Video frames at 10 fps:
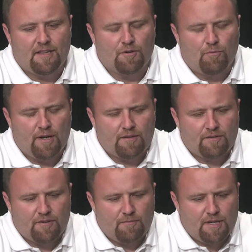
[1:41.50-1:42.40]
There
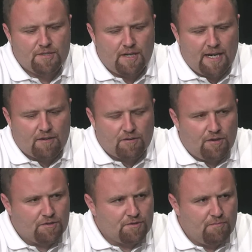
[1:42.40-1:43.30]
wasn't so much an
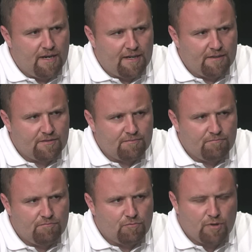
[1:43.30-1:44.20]
agriculture base,
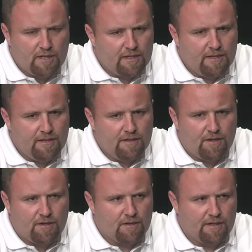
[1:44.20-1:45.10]
really
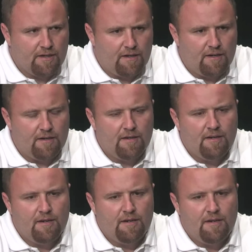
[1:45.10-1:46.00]
hardly at all.
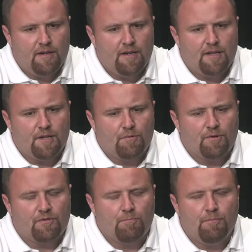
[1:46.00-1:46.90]
There
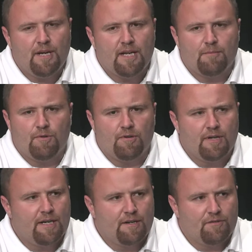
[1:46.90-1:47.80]
was minimal
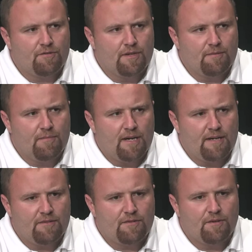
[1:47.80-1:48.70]
industry
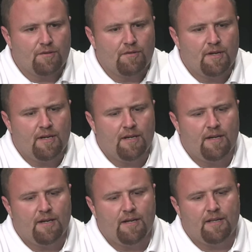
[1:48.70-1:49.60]
base. So,
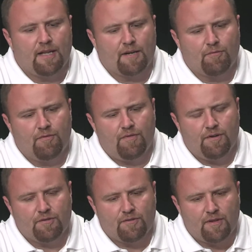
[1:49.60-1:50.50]
like when
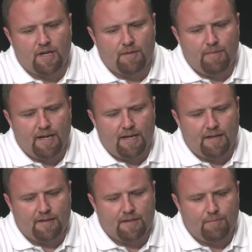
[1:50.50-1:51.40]
folks thought
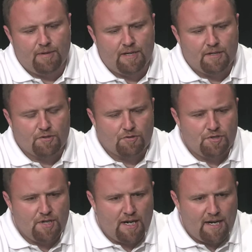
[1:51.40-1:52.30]
about potential
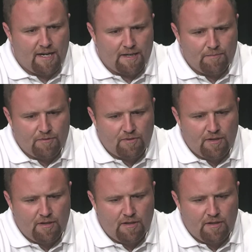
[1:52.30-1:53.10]
jobs,